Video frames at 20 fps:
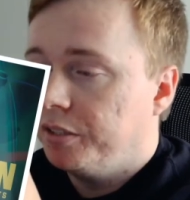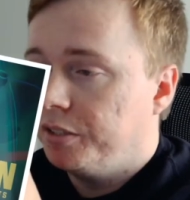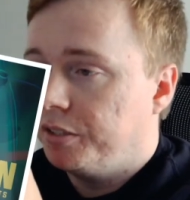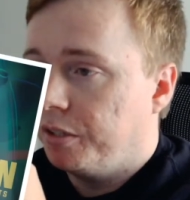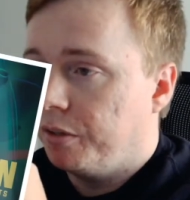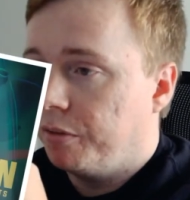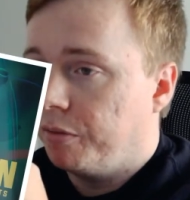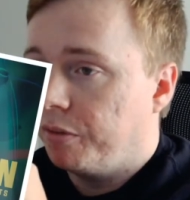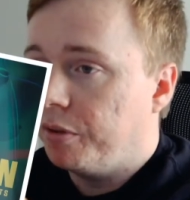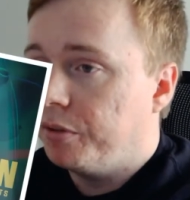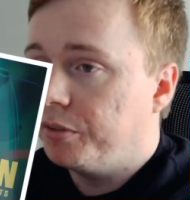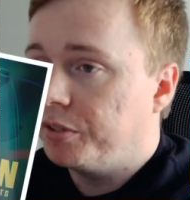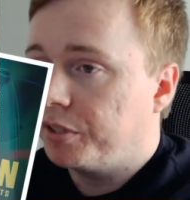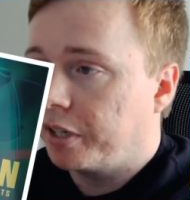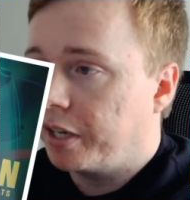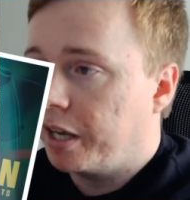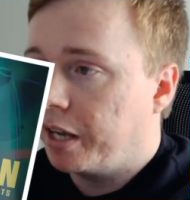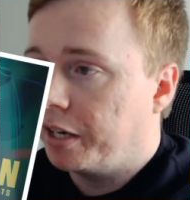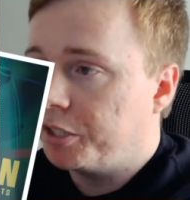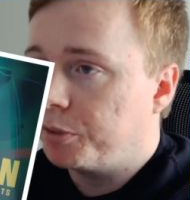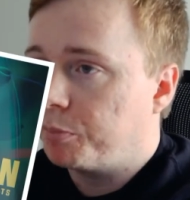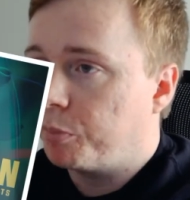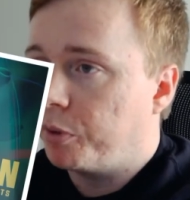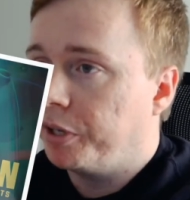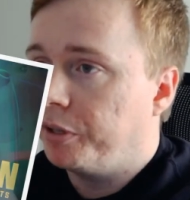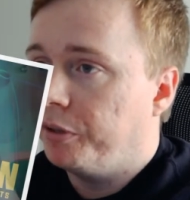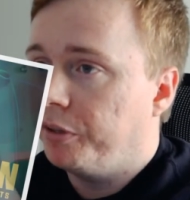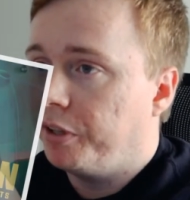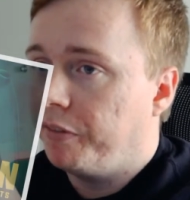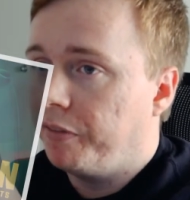So those are kind of
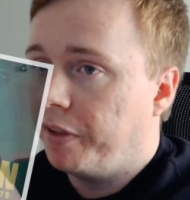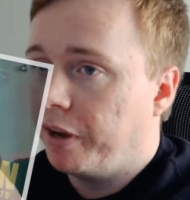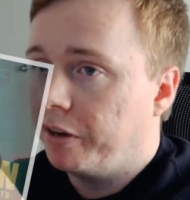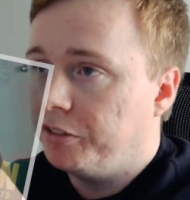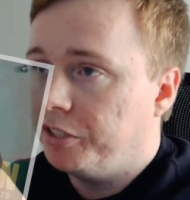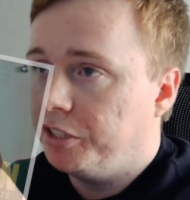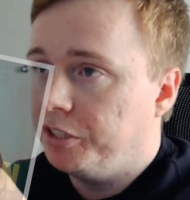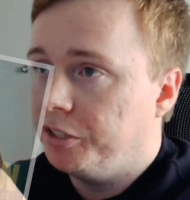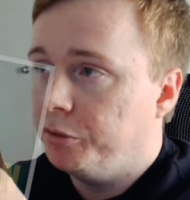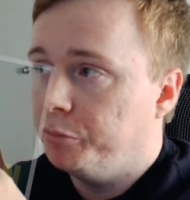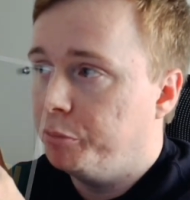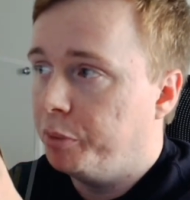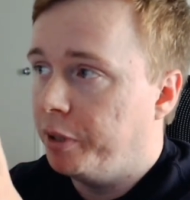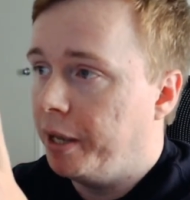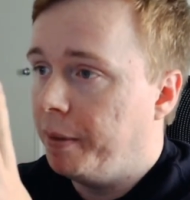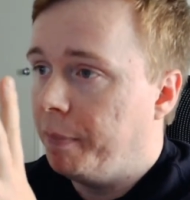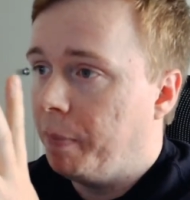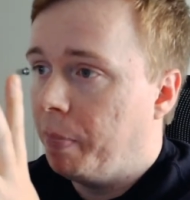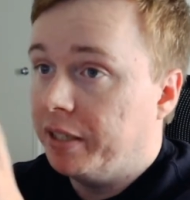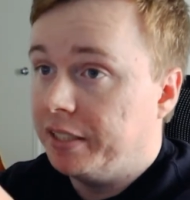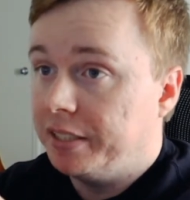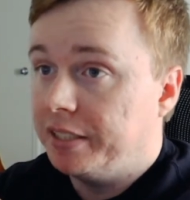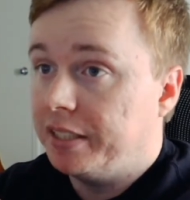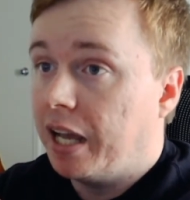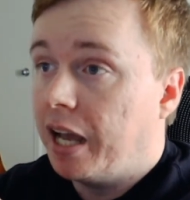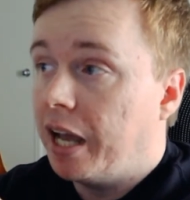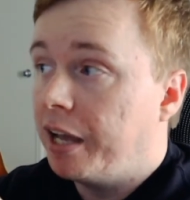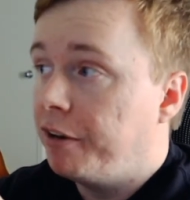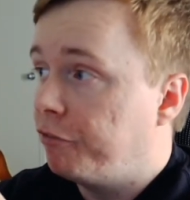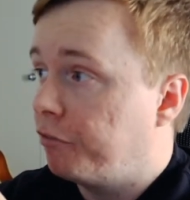sprinkled in there too, but
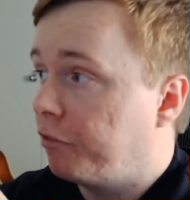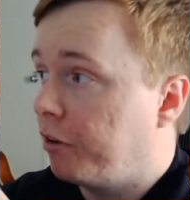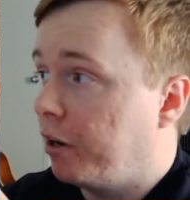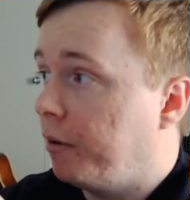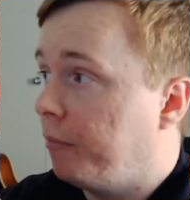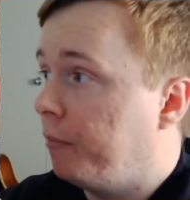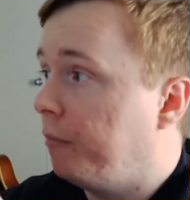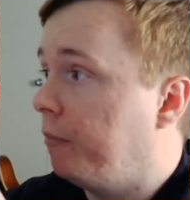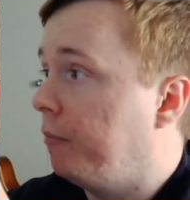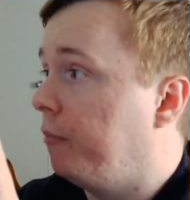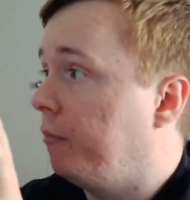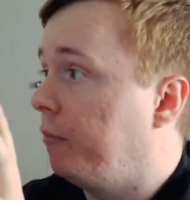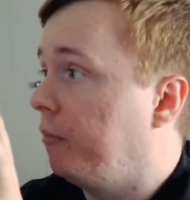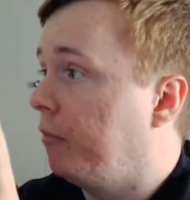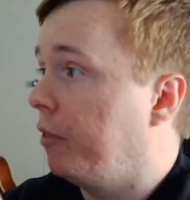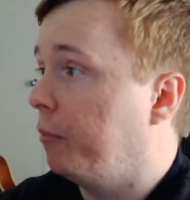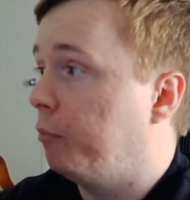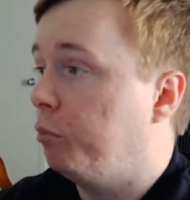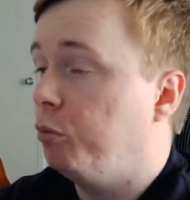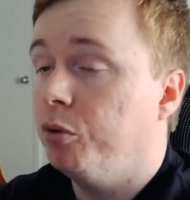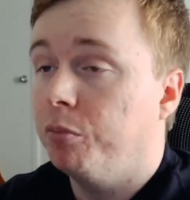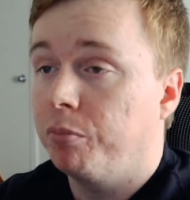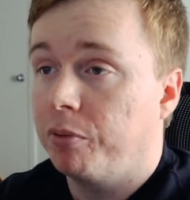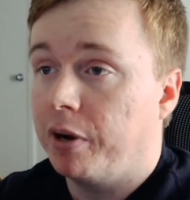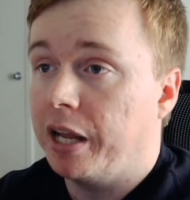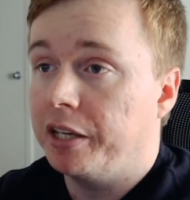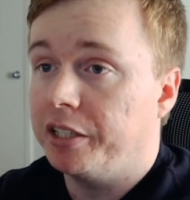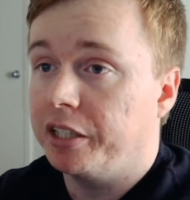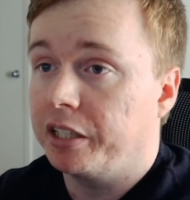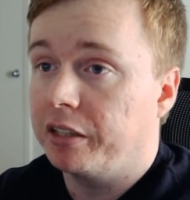aside from the Pool
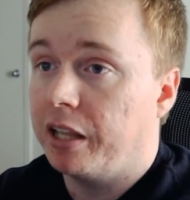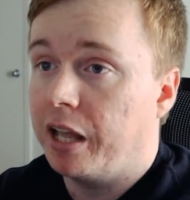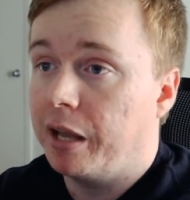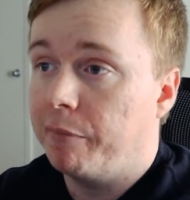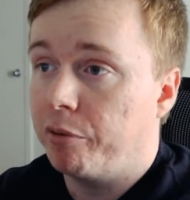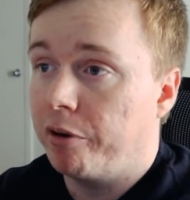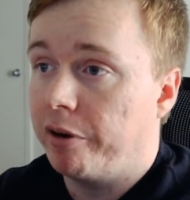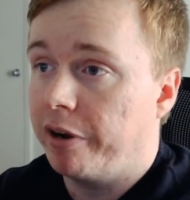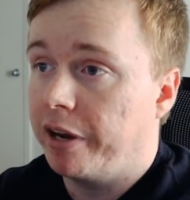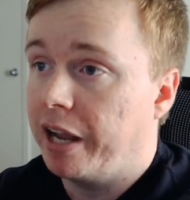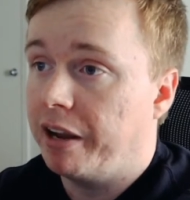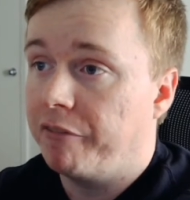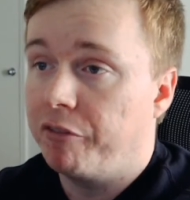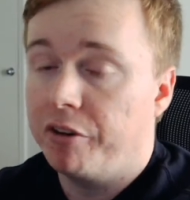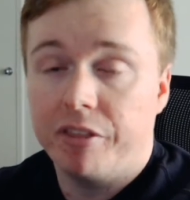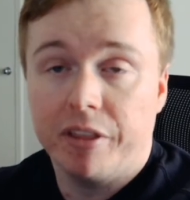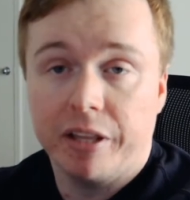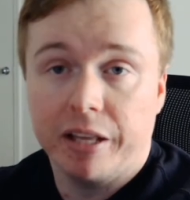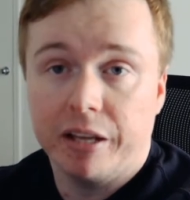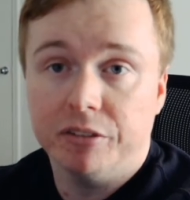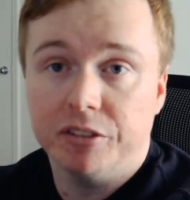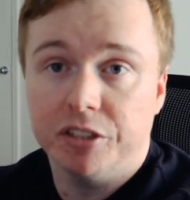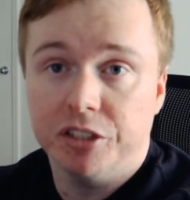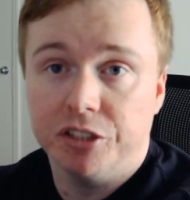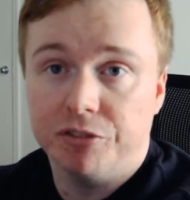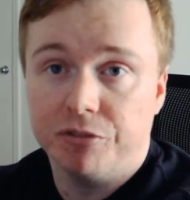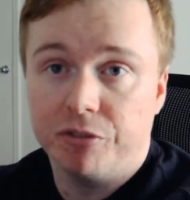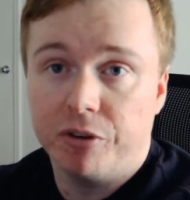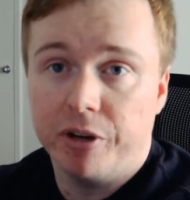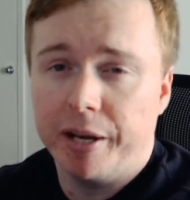Project library, everything else
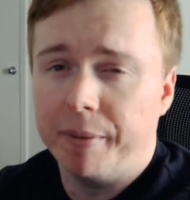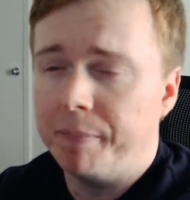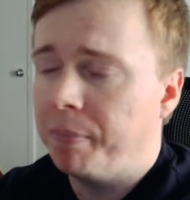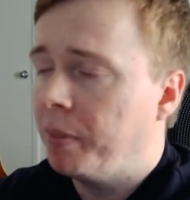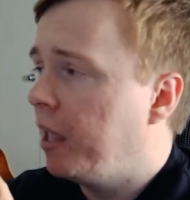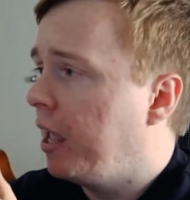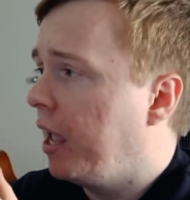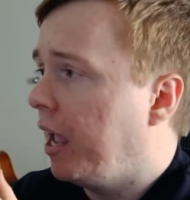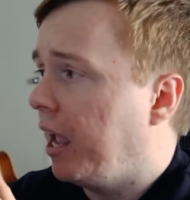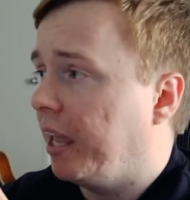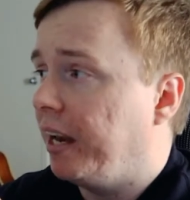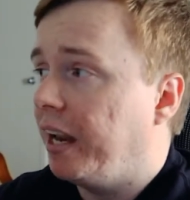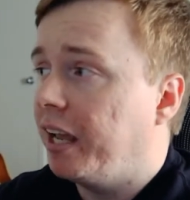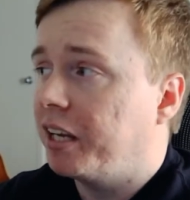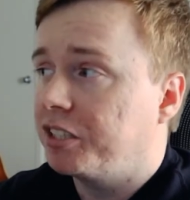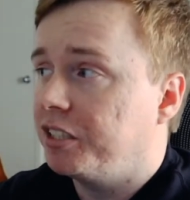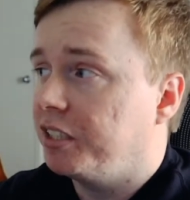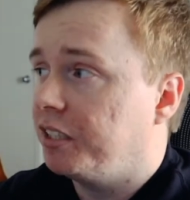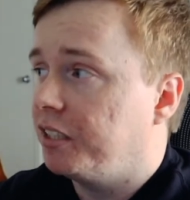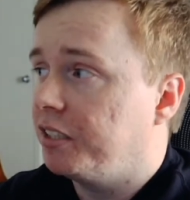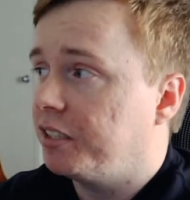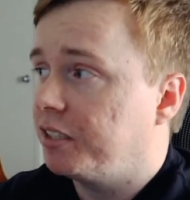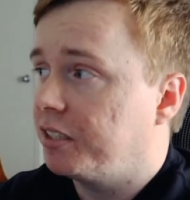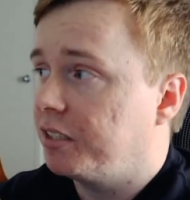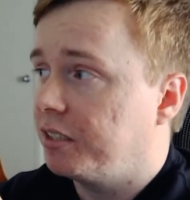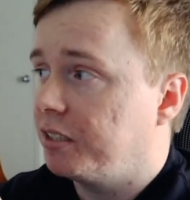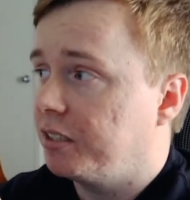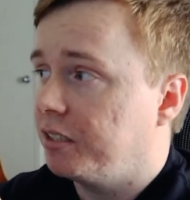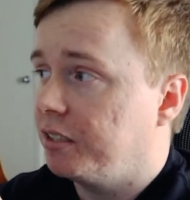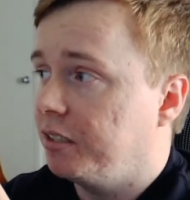is free. And actually
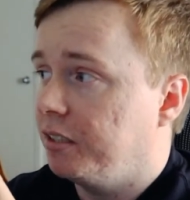this